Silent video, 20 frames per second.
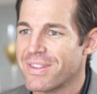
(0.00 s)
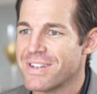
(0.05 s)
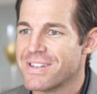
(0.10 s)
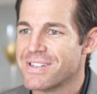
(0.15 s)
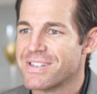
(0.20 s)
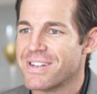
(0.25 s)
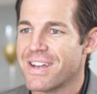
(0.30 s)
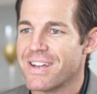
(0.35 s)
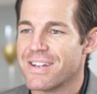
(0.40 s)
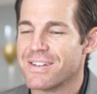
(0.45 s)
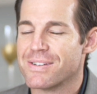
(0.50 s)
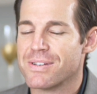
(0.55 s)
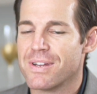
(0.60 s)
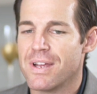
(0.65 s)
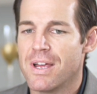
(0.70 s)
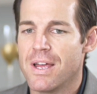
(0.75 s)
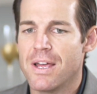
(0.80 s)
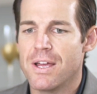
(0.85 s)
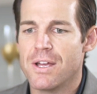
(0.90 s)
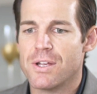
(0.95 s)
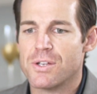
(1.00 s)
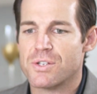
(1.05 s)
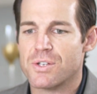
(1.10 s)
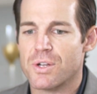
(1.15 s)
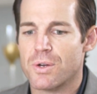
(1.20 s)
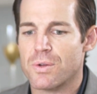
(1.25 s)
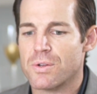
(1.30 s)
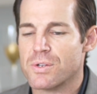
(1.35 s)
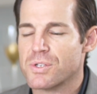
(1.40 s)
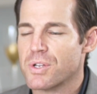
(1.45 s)
these days.
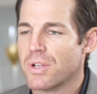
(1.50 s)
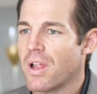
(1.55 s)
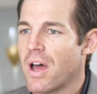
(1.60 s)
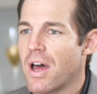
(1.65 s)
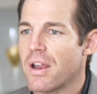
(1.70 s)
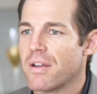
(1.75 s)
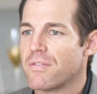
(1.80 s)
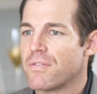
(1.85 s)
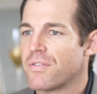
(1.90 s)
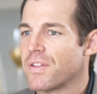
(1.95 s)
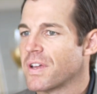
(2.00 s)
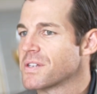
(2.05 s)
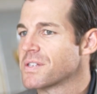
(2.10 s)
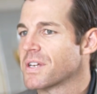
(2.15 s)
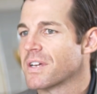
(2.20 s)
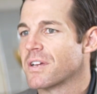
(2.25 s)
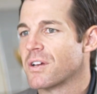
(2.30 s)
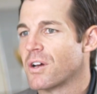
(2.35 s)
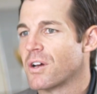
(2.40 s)
So there's a lot of things that can